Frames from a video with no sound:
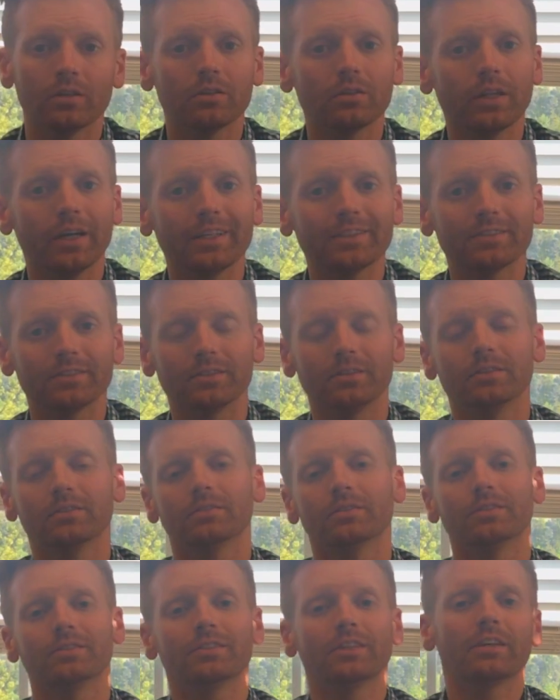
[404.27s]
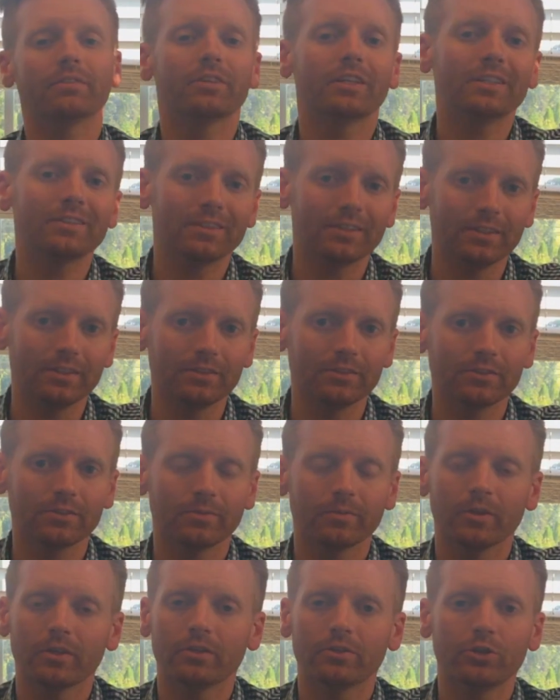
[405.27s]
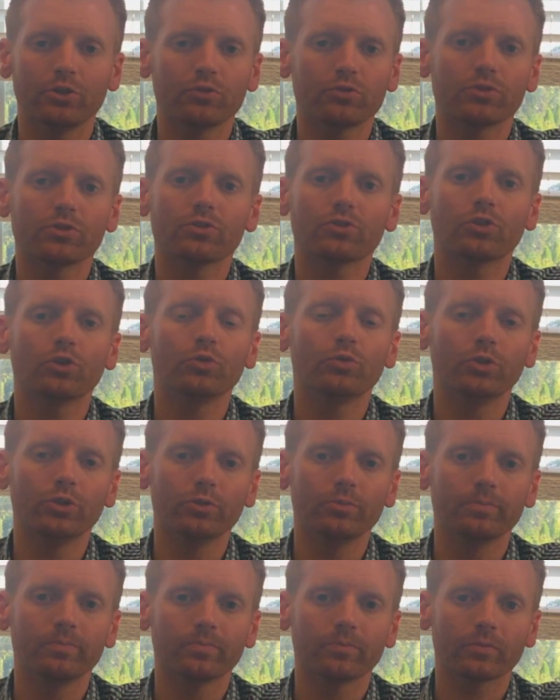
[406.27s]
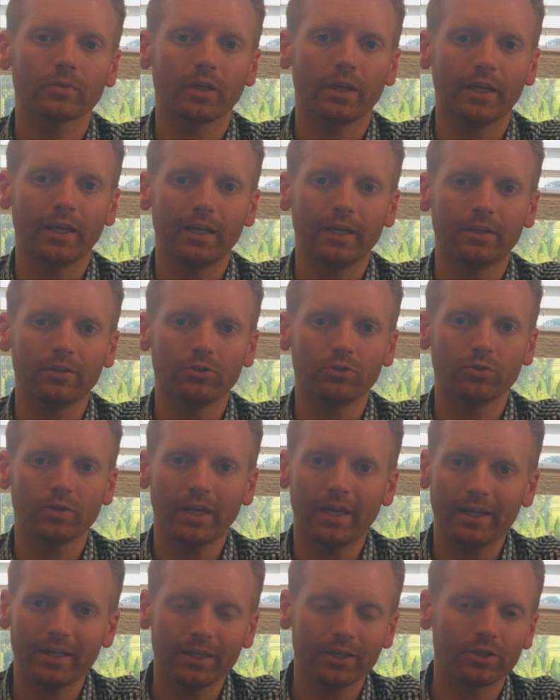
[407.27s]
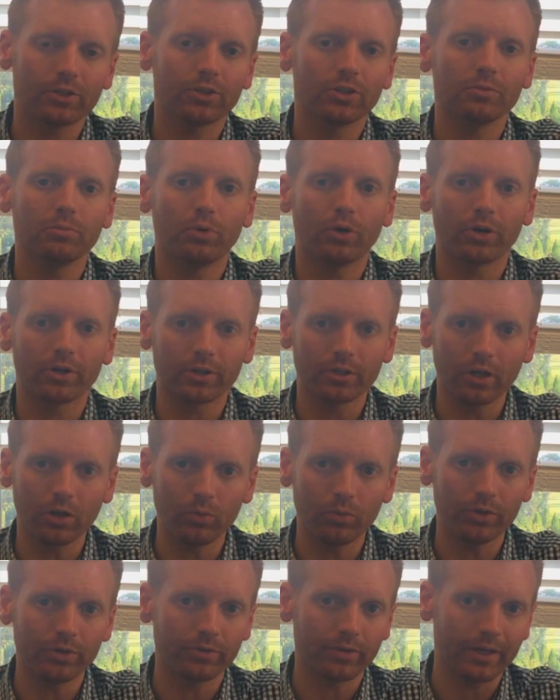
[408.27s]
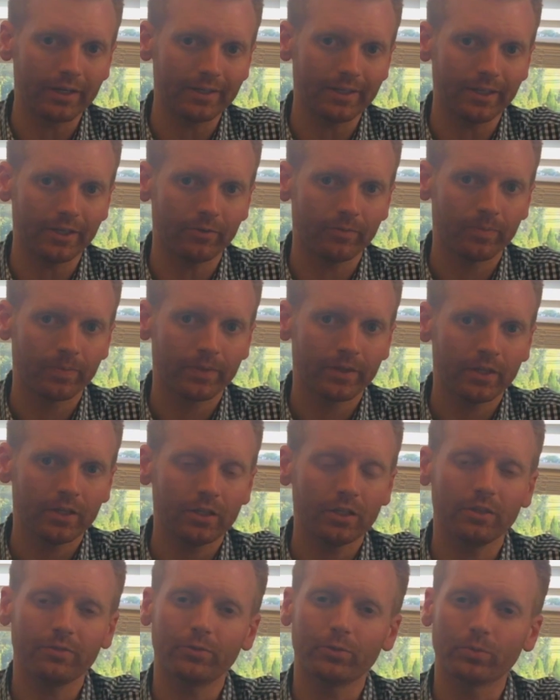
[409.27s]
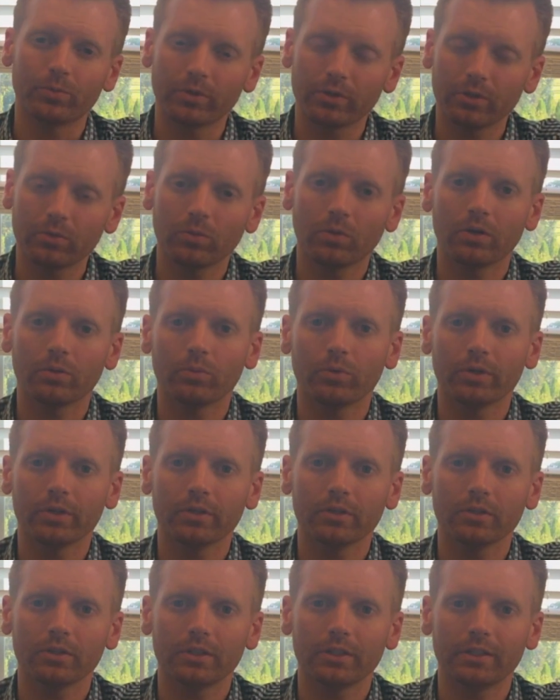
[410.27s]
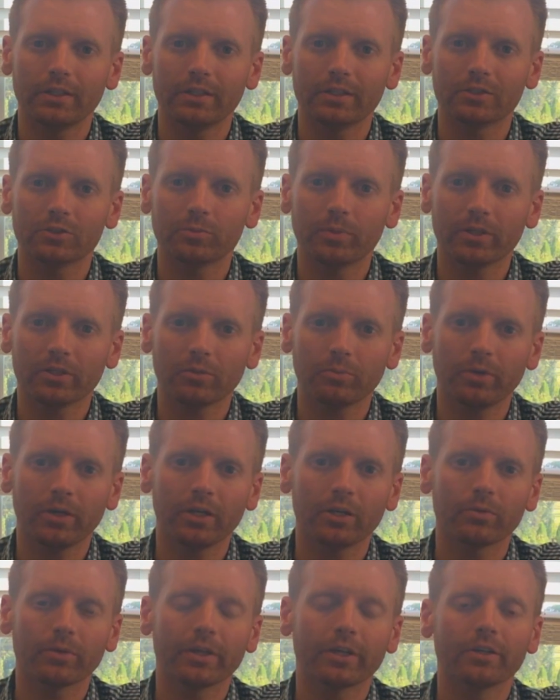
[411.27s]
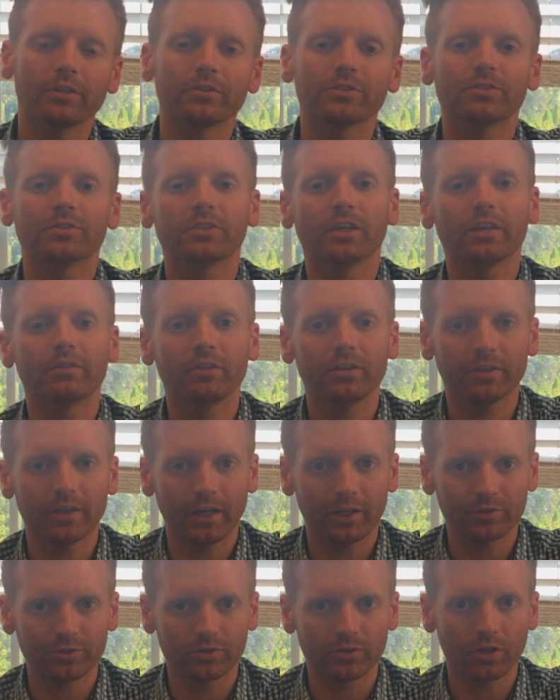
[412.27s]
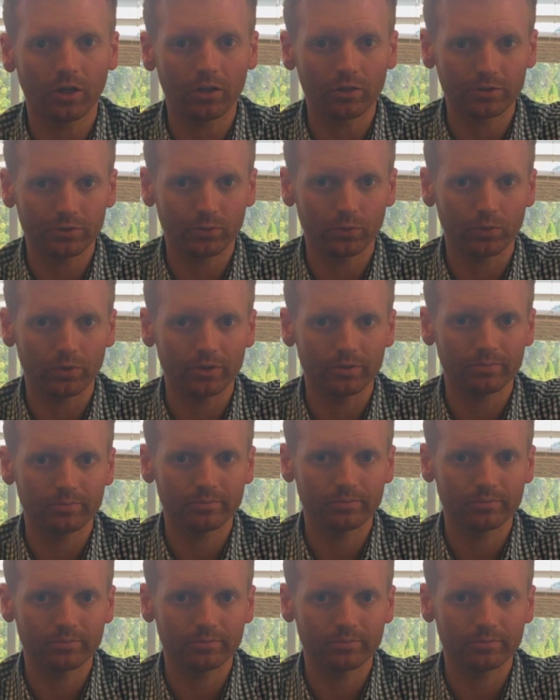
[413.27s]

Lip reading: Lastly, the 718s. These are just too new and you can't get a good bargain on one right now. If you really want one, expect to pay around $70,000 for it.